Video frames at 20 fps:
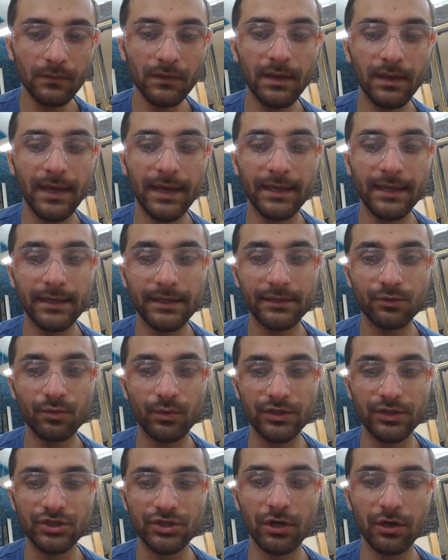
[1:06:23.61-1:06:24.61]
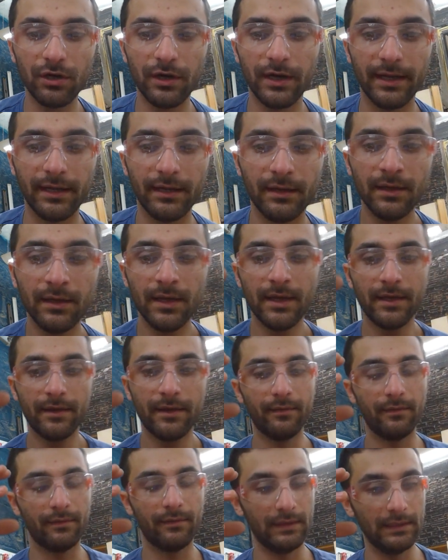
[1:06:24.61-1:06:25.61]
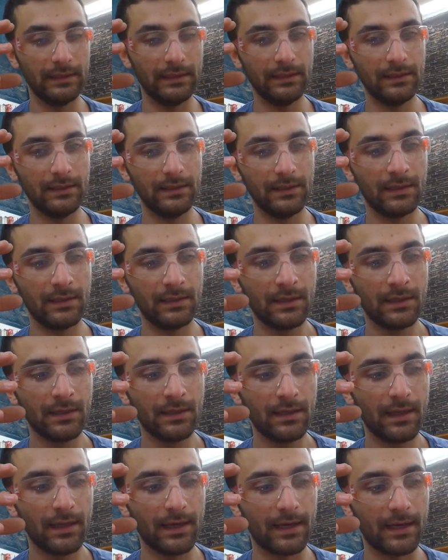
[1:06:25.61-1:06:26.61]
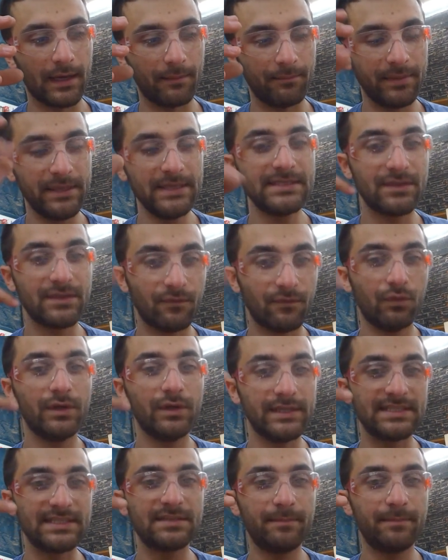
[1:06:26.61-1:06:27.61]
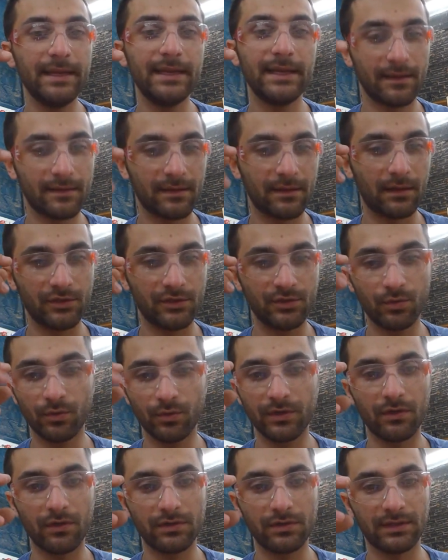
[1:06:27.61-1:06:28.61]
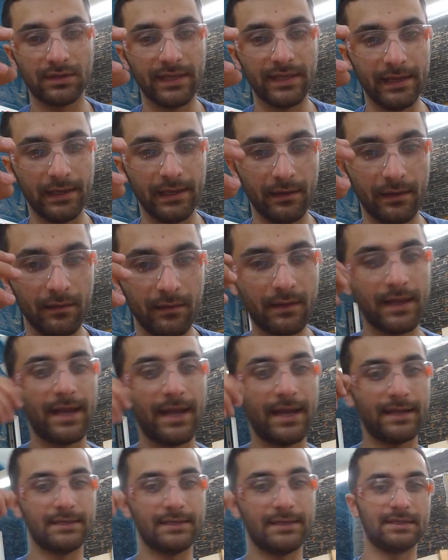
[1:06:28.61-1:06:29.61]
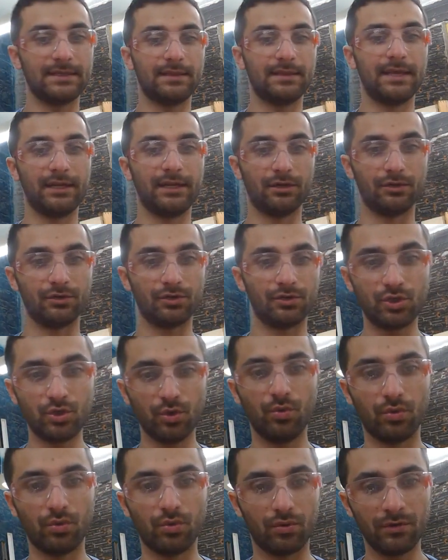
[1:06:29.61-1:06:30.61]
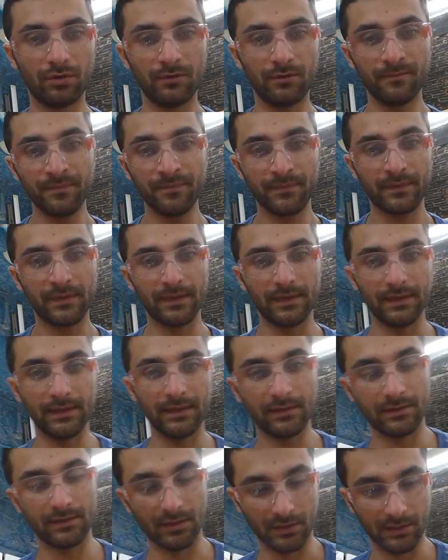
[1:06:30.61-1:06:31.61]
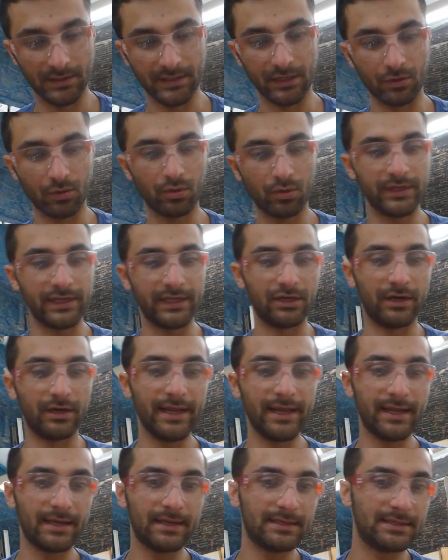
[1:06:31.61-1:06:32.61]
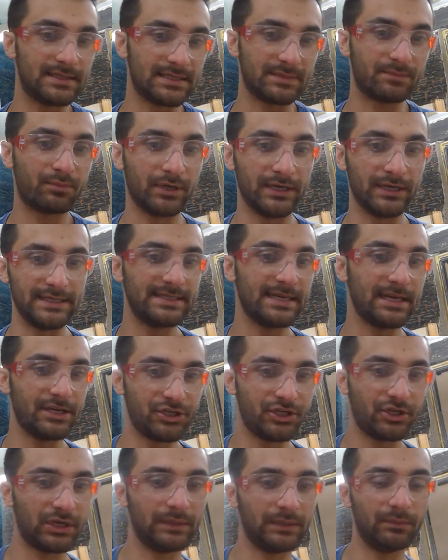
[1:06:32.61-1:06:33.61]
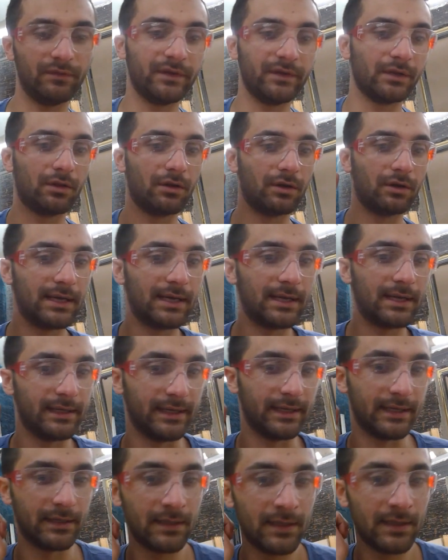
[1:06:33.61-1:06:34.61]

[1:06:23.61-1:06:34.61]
And with turning, the piece of wood is spinning on a tool called the lathe. And then your tool that you're holding in your hand is pretty stationary, moving along, cutting it.